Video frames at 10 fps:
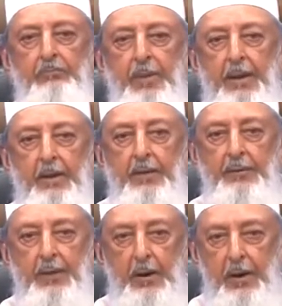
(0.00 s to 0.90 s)

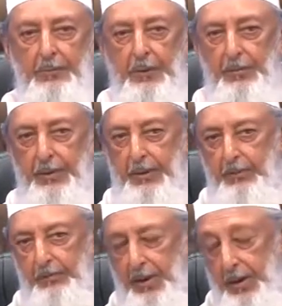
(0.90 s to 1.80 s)
Because the Ottoman
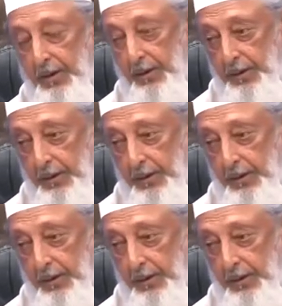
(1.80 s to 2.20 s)
Empire